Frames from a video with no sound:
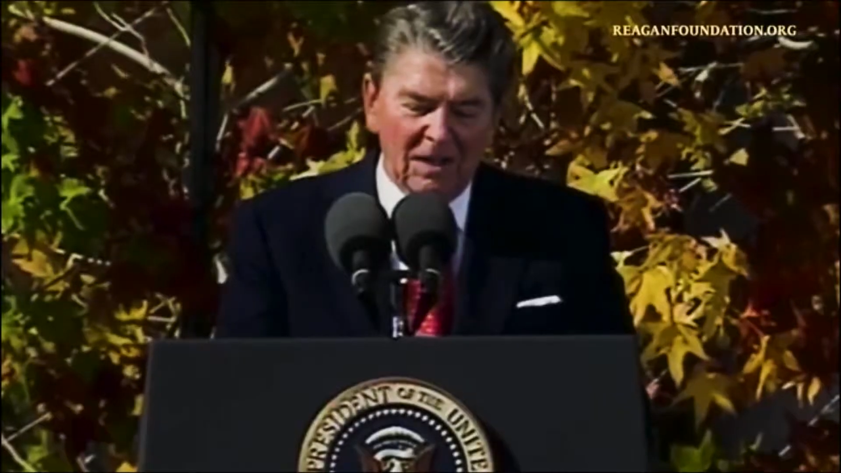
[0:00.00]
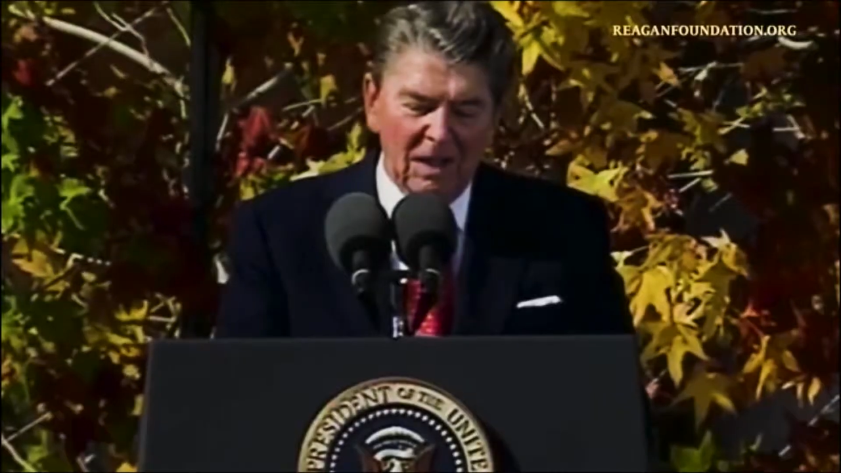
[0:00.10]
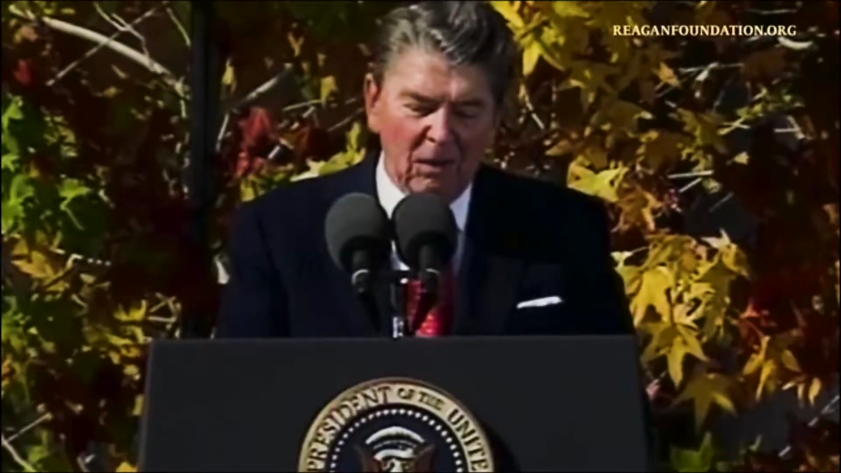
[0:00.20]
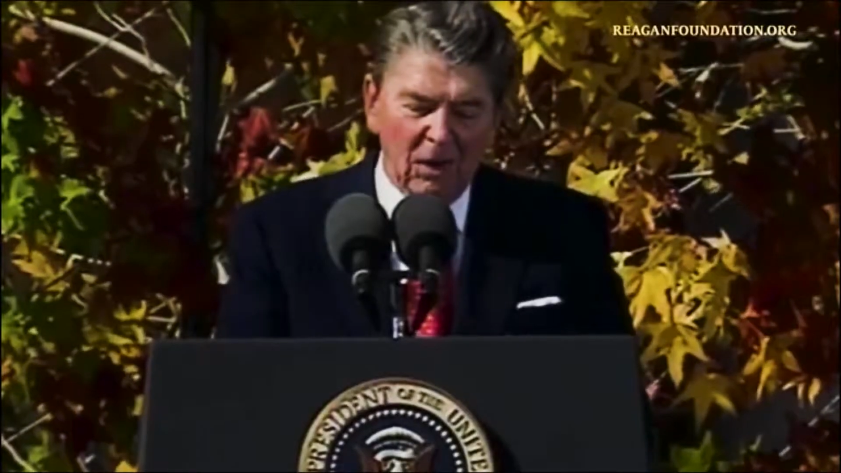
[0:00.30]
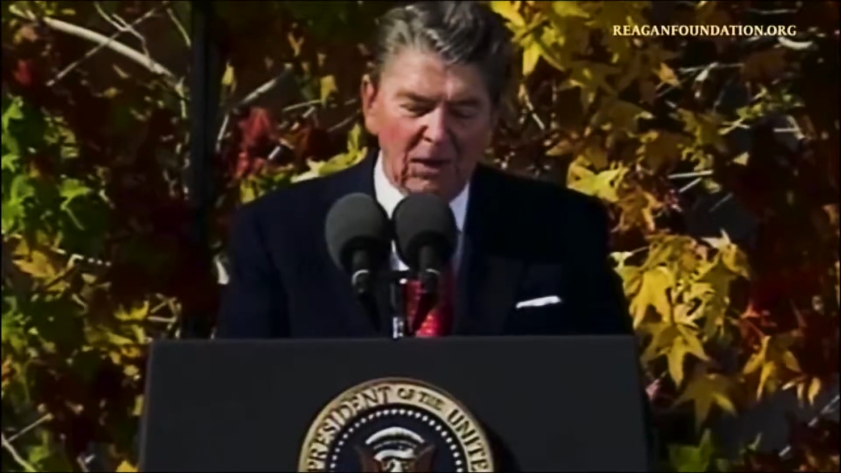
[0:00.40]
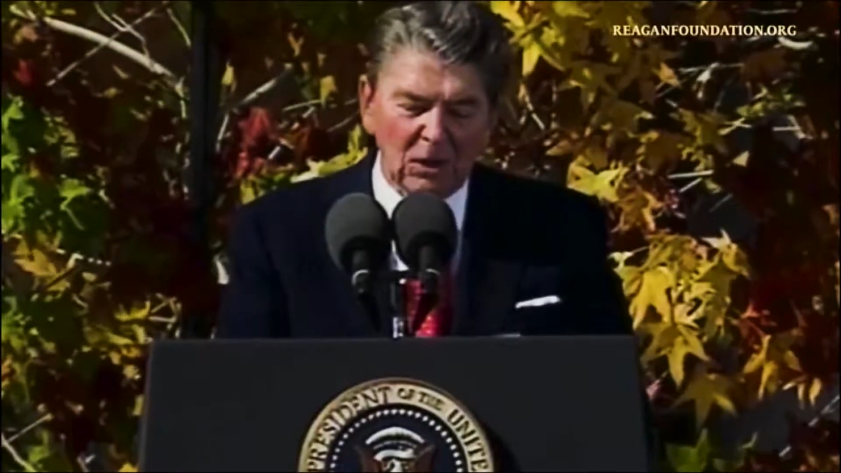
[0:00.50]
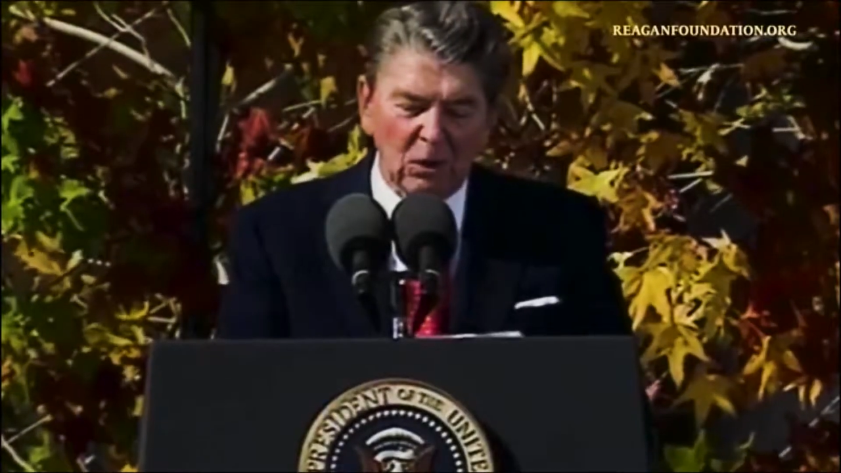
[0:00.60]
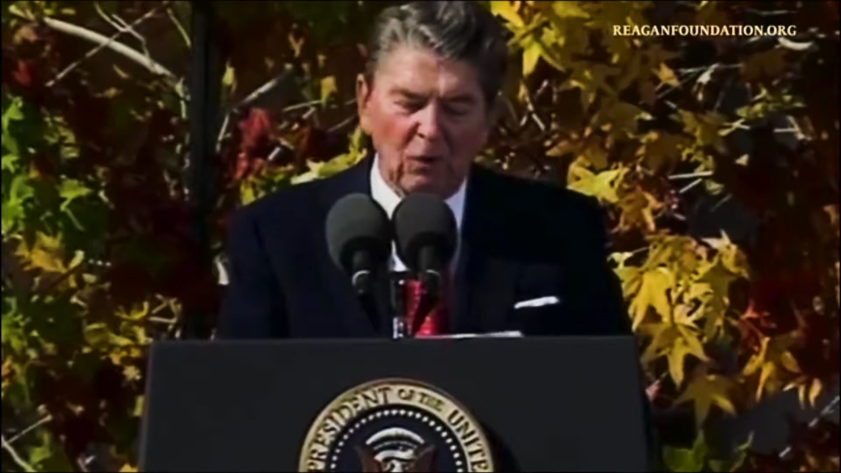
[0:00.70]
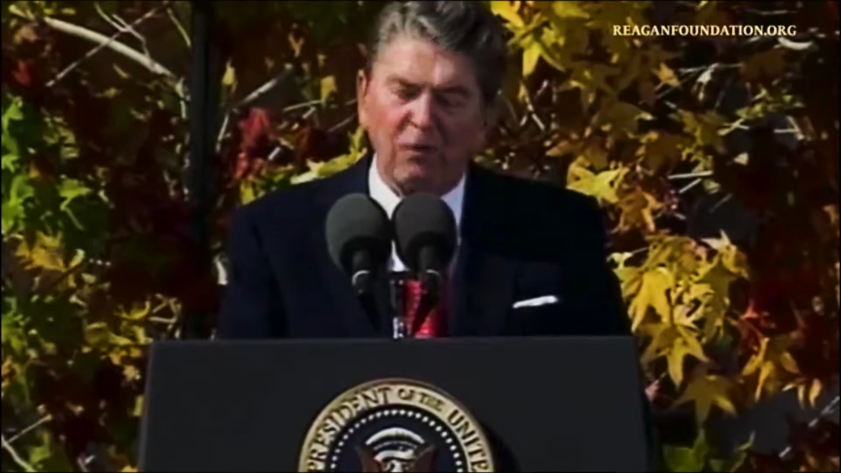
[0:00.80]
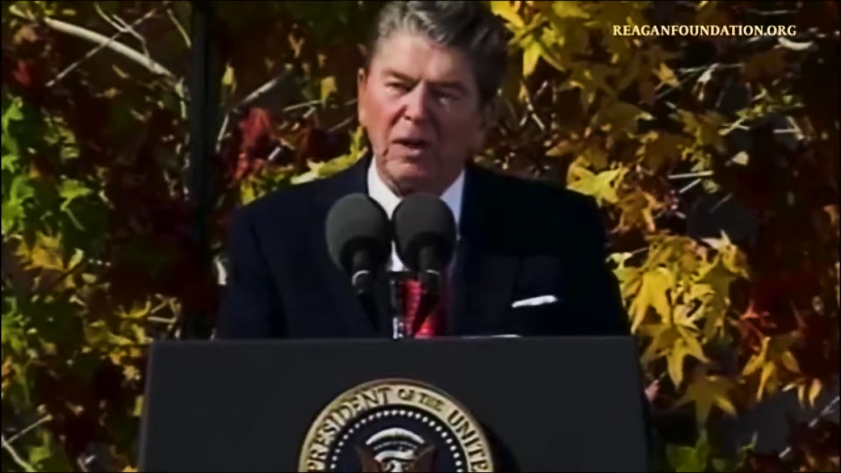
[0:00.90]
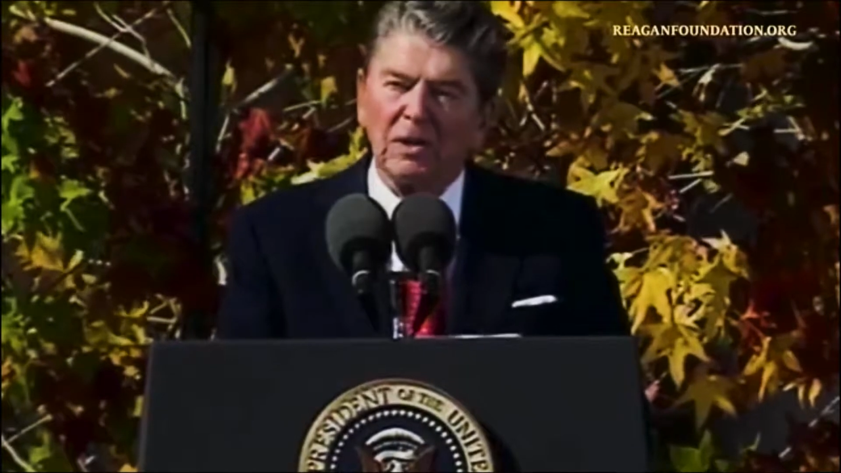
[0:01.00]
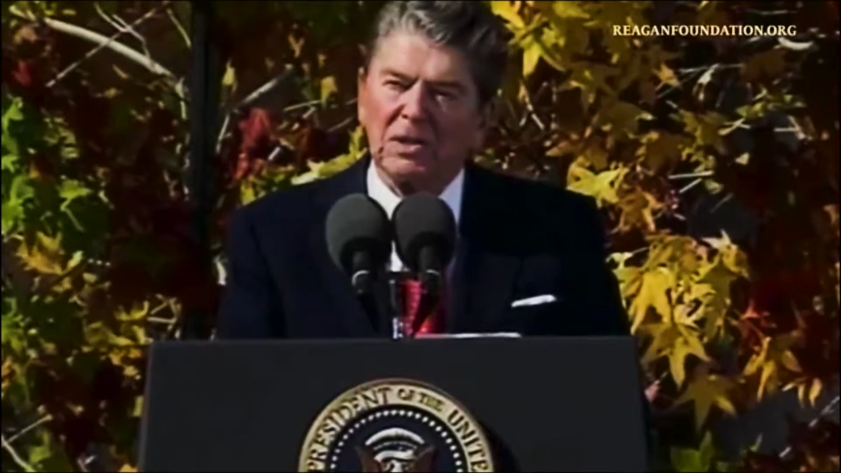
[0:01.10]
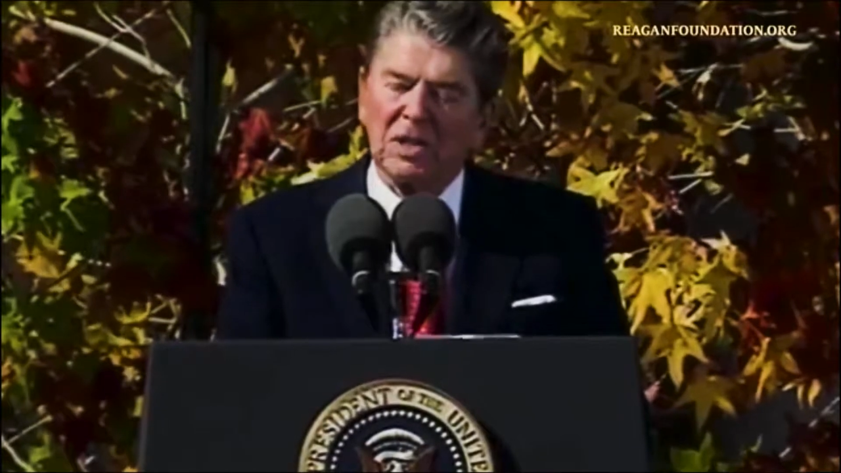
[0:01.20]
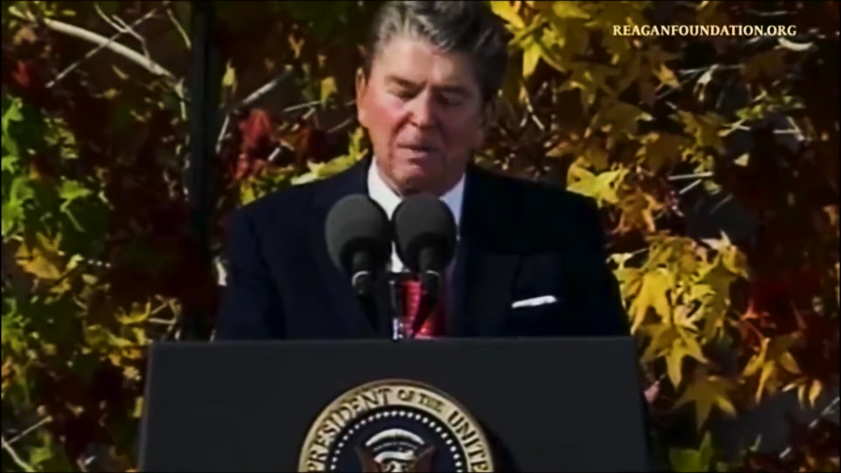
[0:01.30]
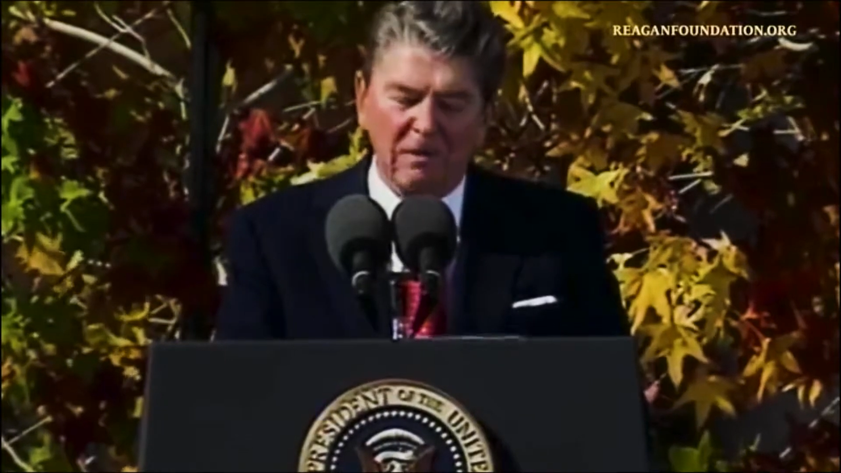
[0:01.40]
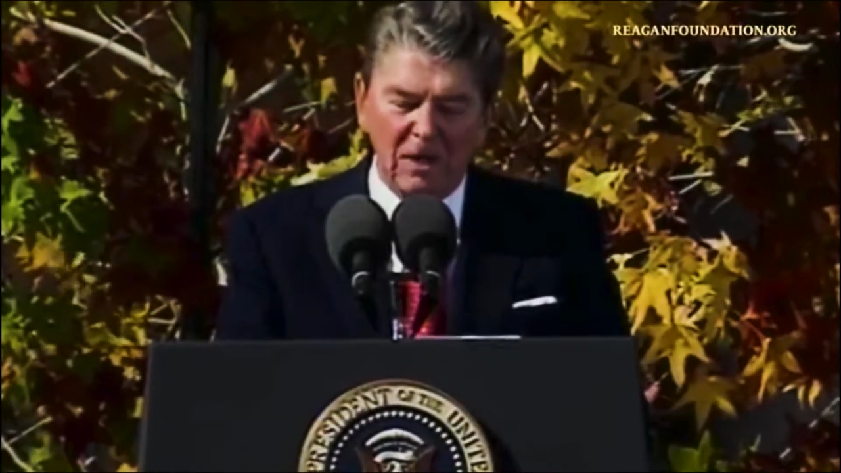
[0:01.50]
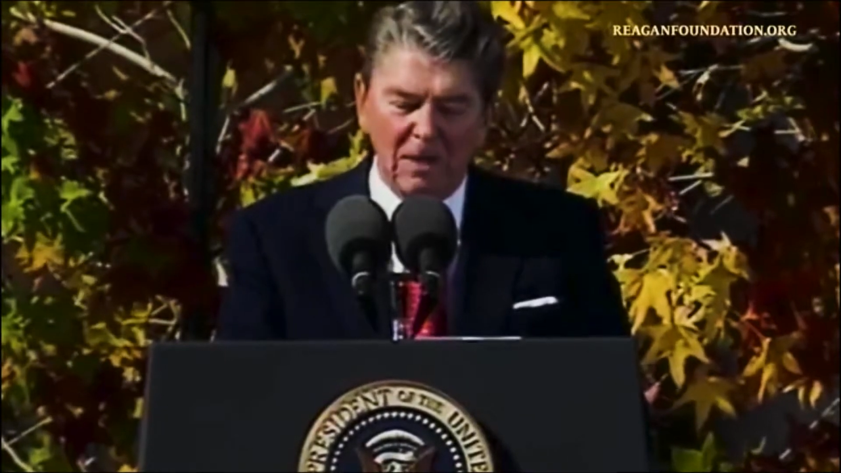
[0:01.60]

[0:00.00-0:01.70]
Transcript: They will also feel some of